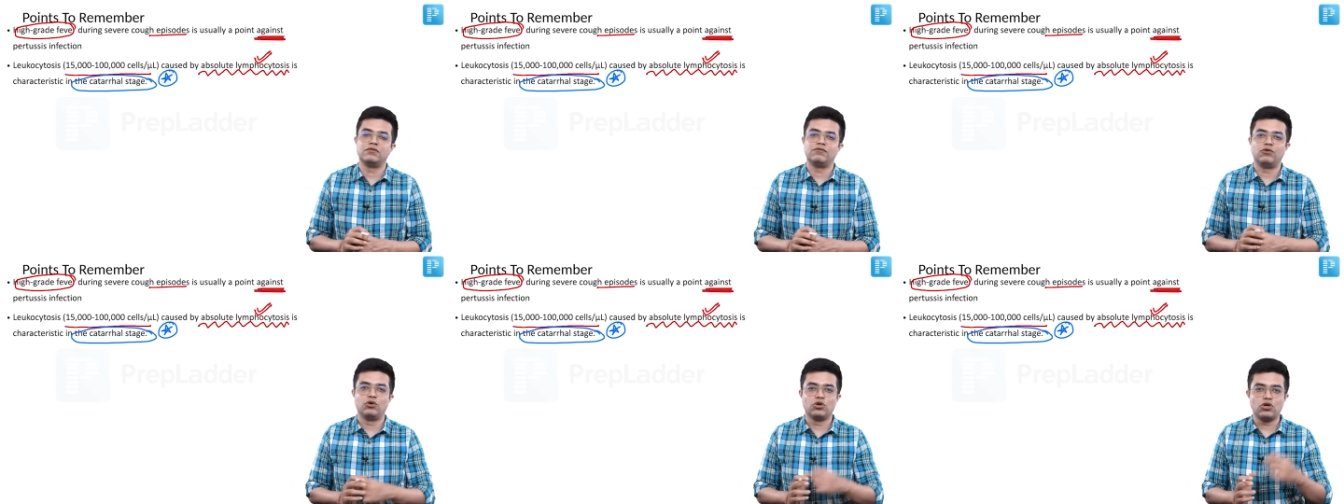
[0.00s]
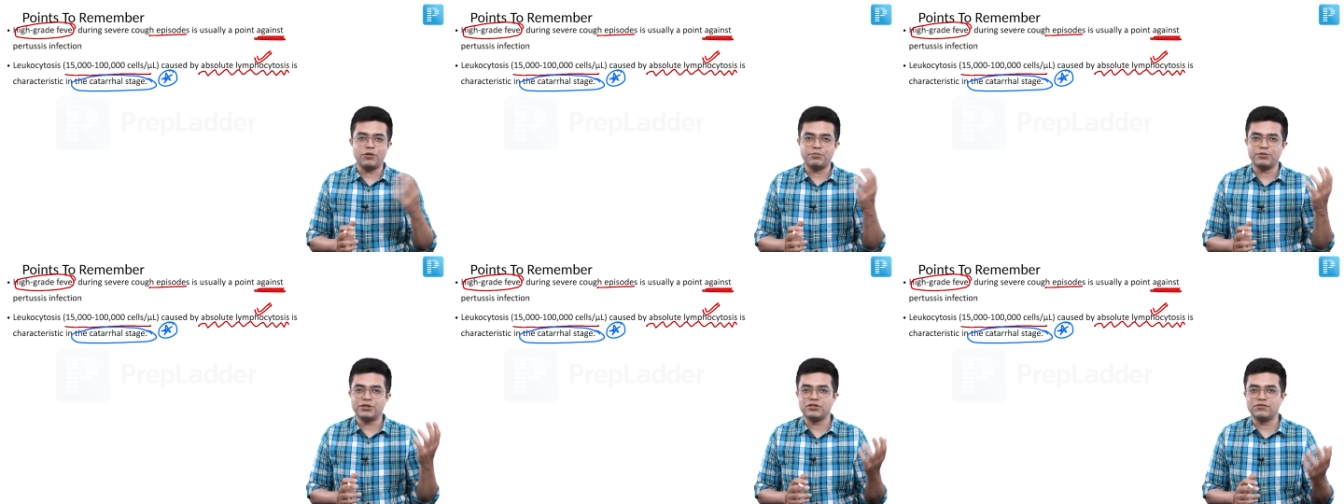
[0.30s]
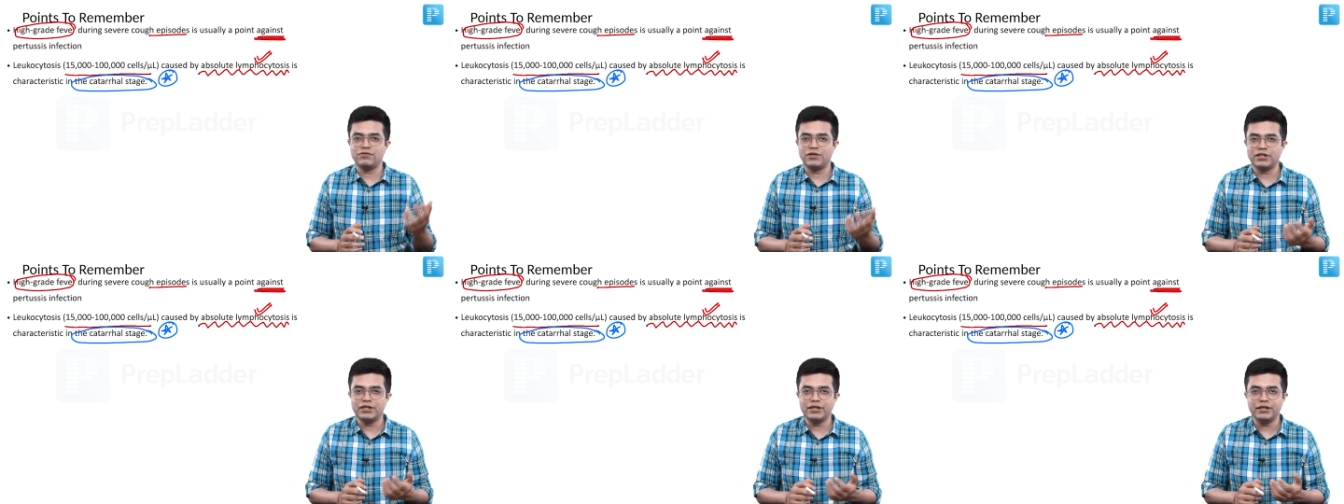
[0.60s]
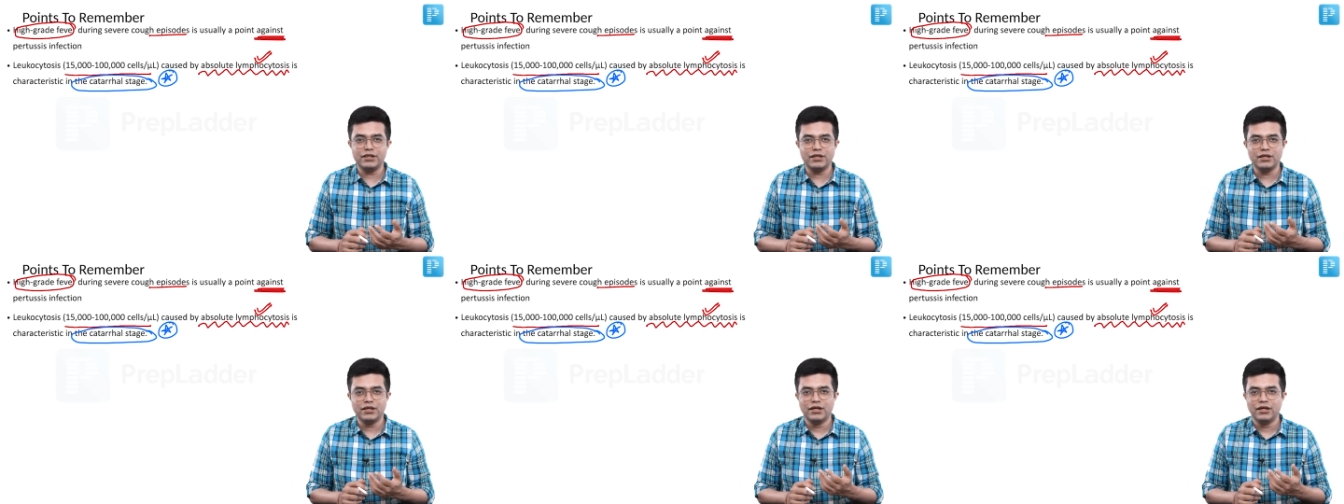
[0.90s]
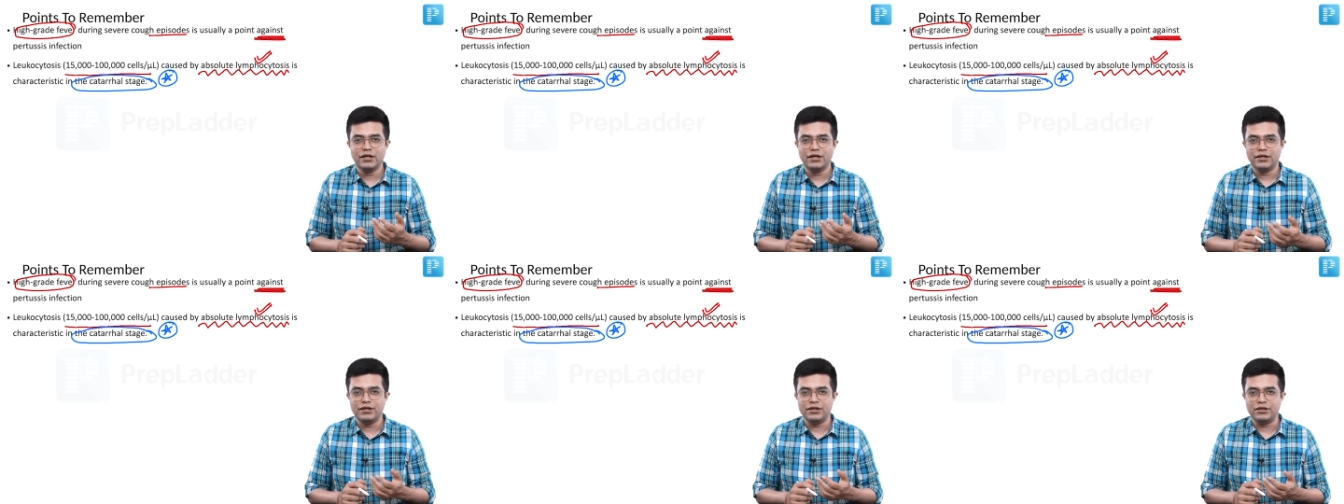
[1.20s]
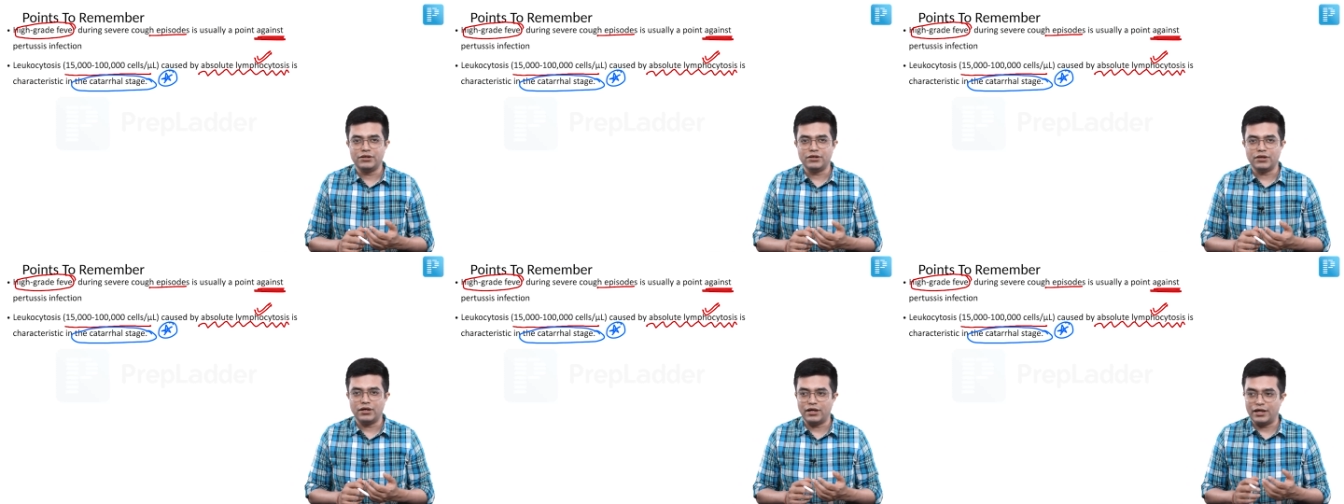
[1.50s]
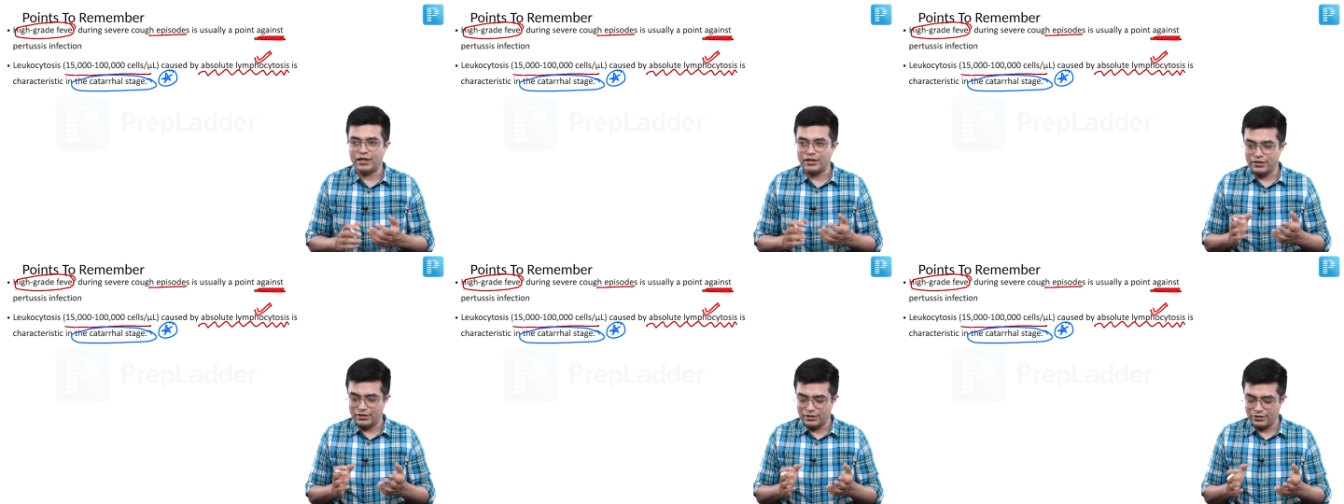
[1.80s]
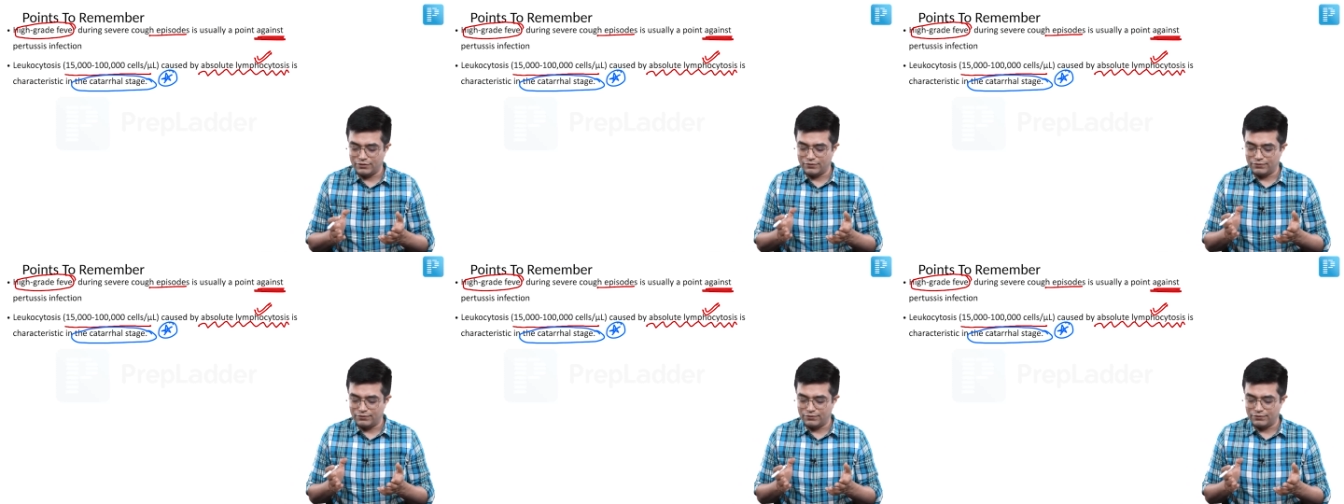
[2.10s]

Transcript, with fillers: Four options were there and uh,